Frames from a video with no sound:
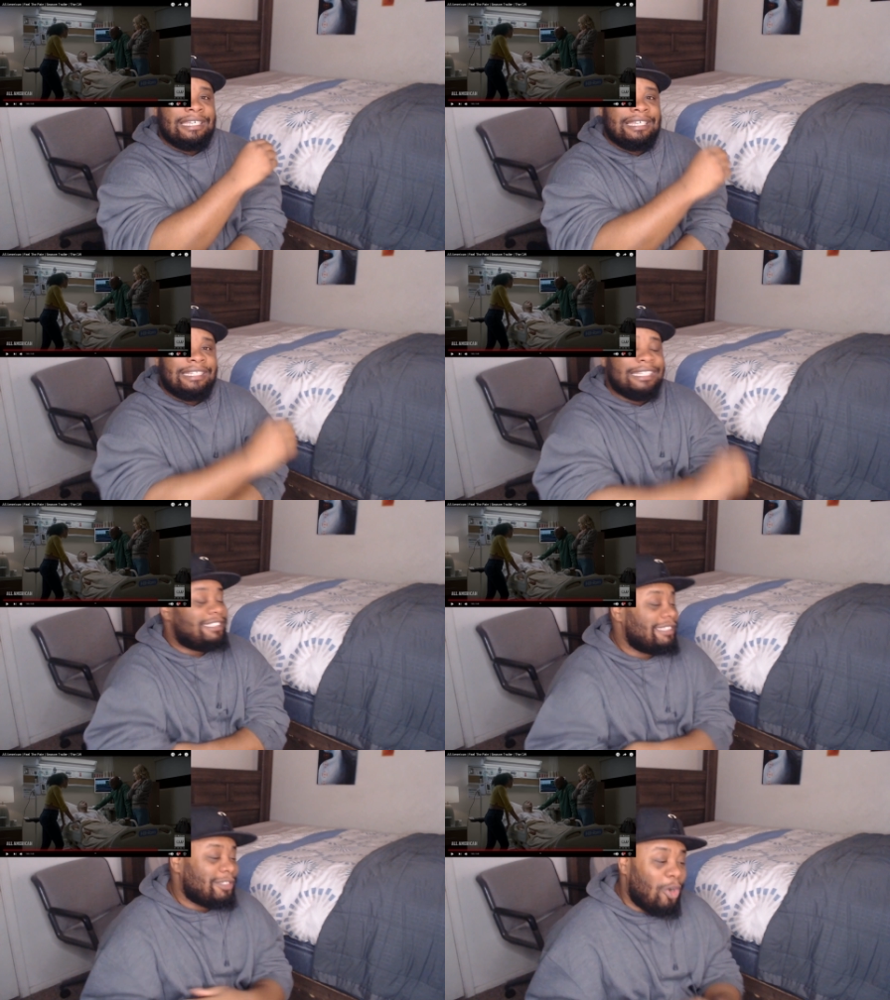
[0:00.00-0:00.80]
This
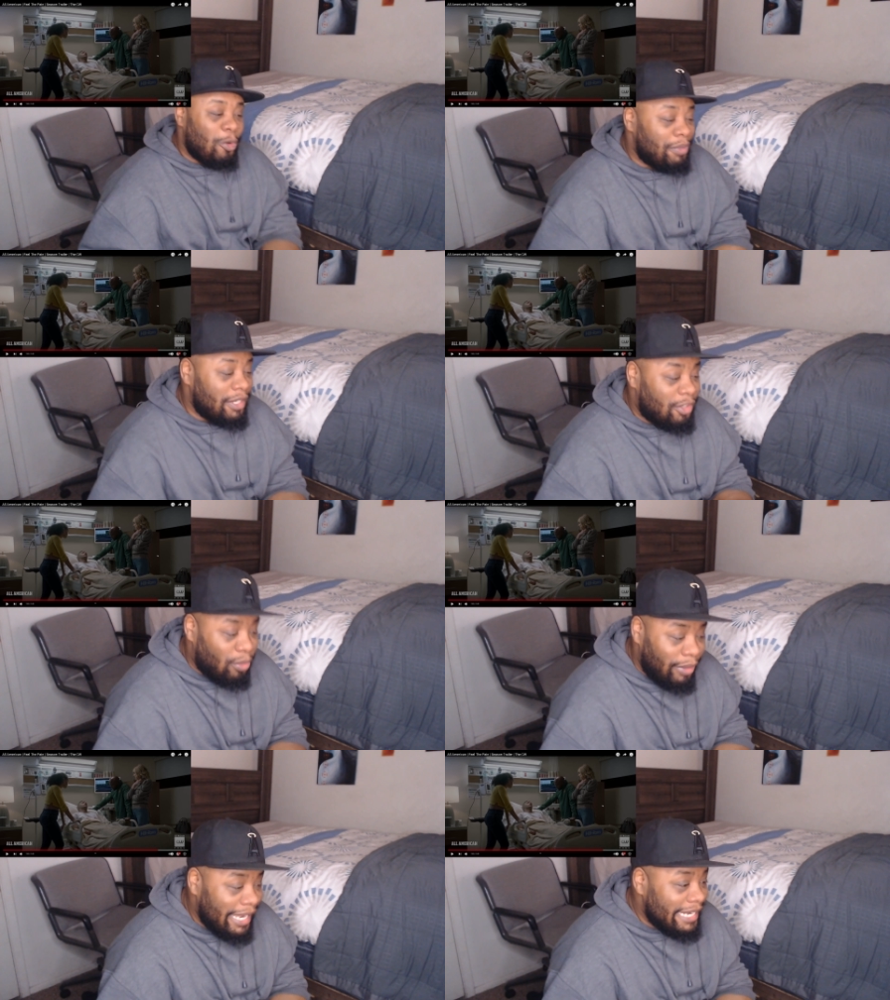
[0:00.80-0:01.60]
is going to be
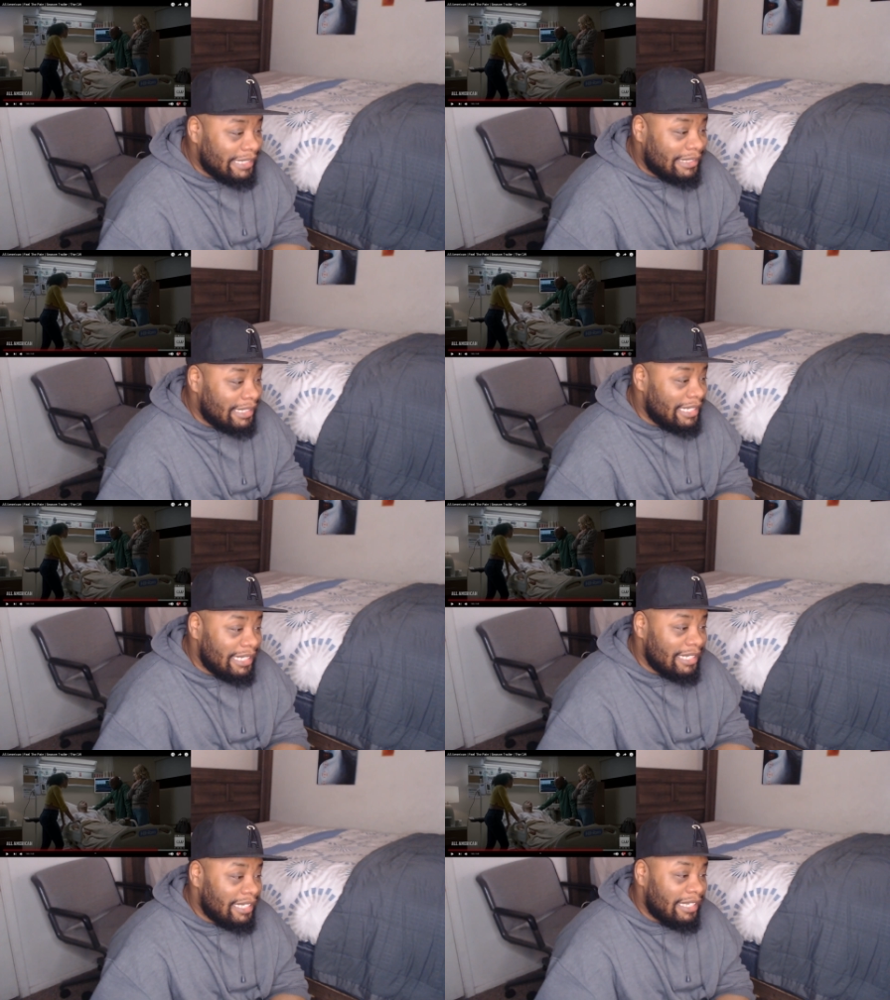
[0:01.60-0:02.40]
crazy.
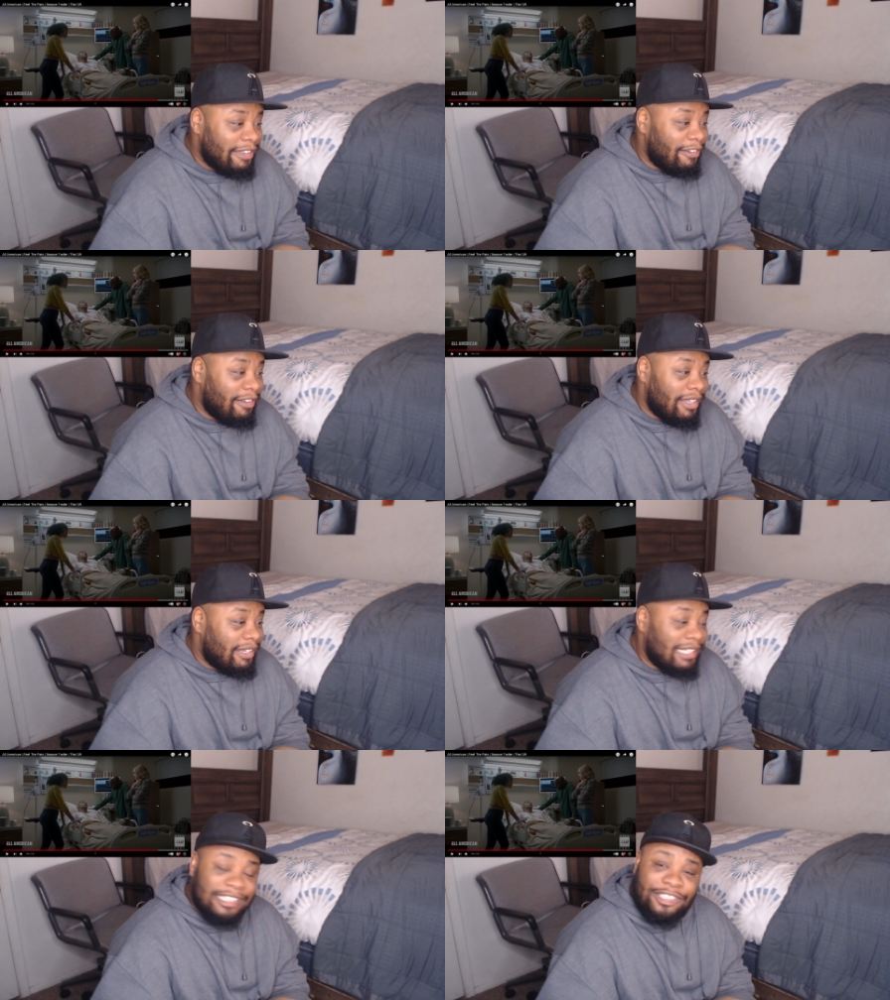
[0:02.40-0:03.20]

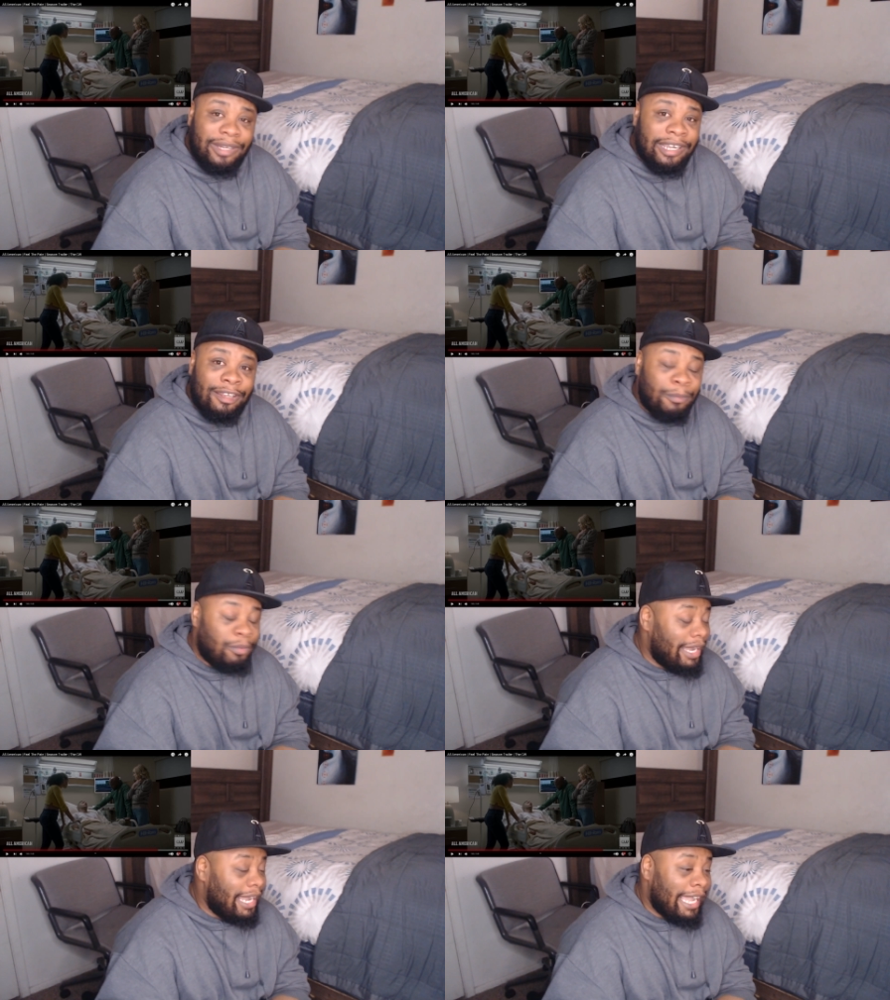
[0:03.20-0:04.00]
This trailer,
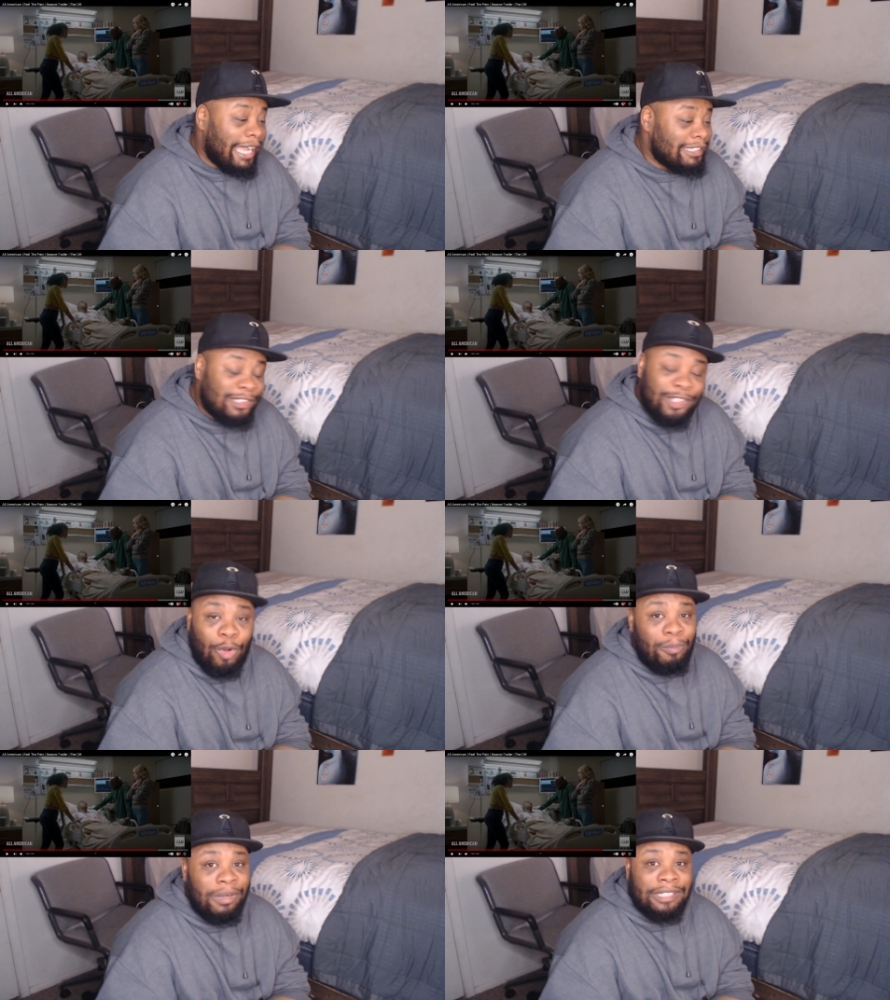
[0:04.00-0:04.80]
boy, it has so
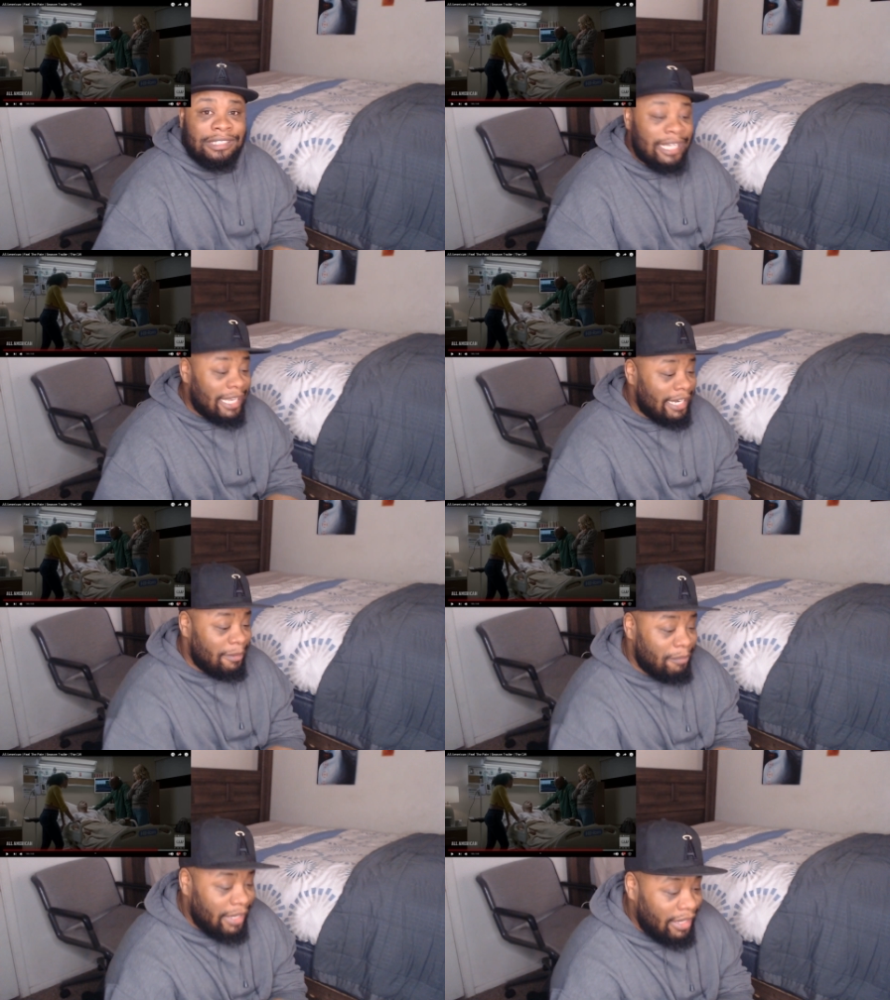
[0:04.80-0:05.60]
much in it,
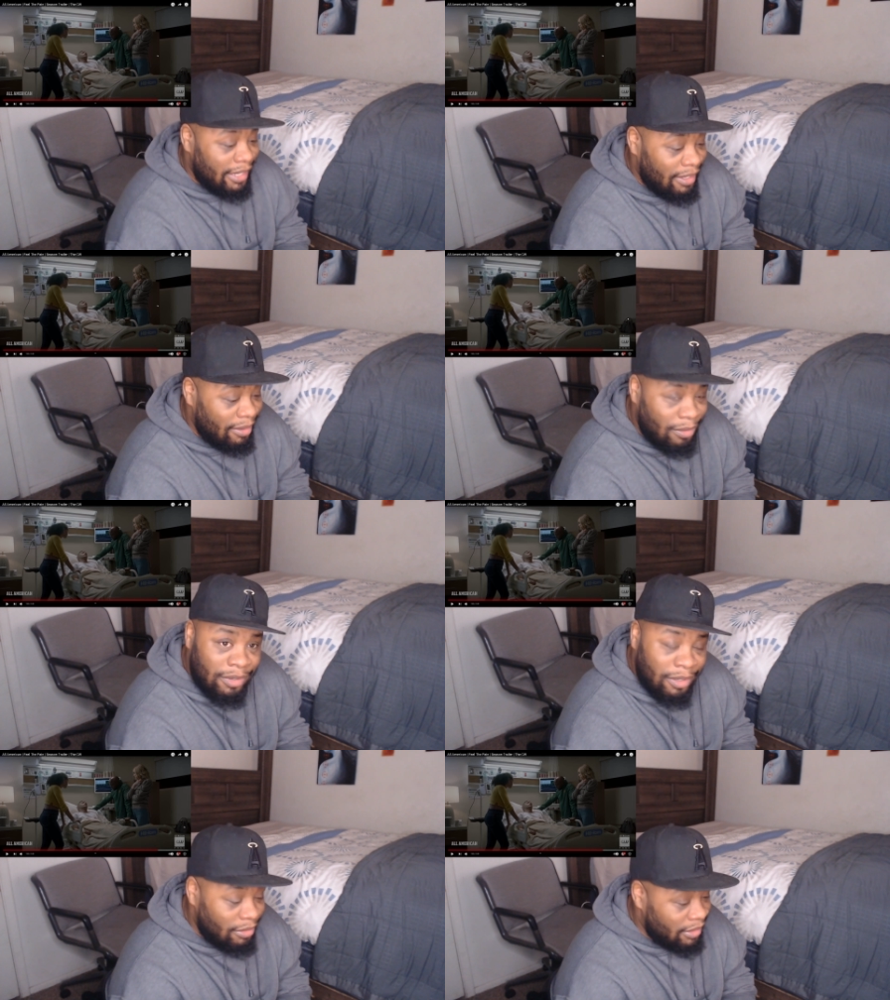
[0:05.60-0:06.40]
man. Hold
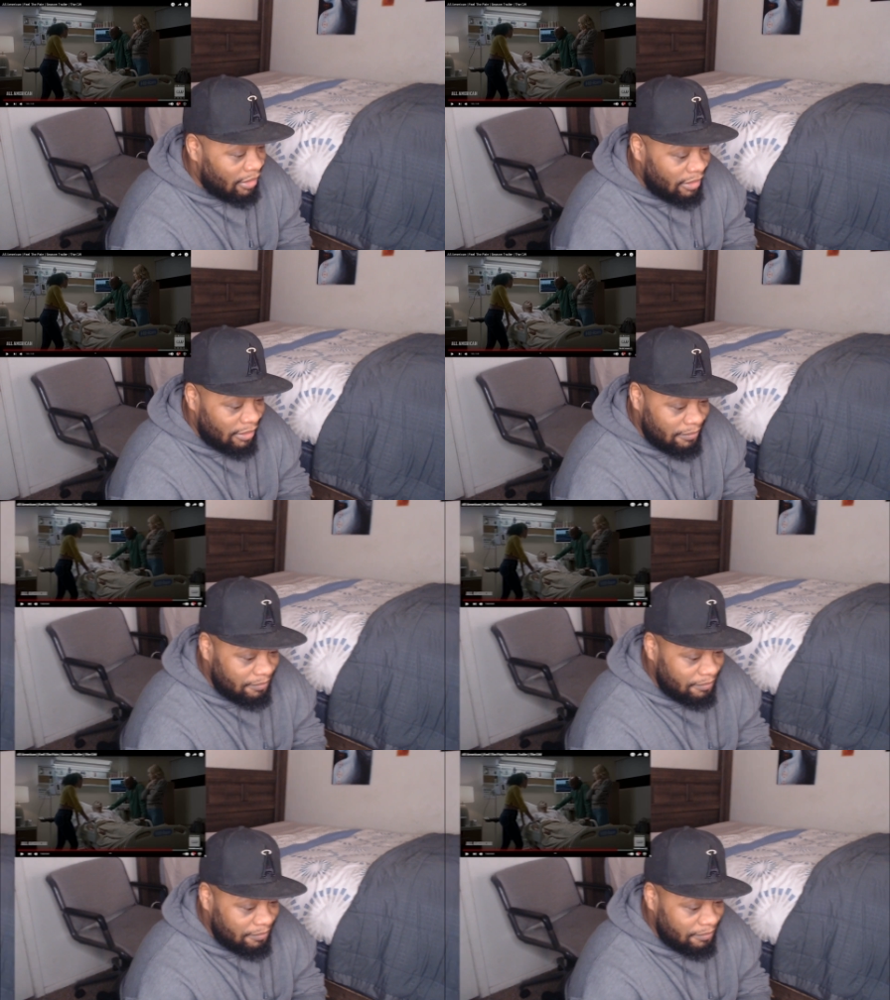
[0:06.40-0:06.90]
on, y'all.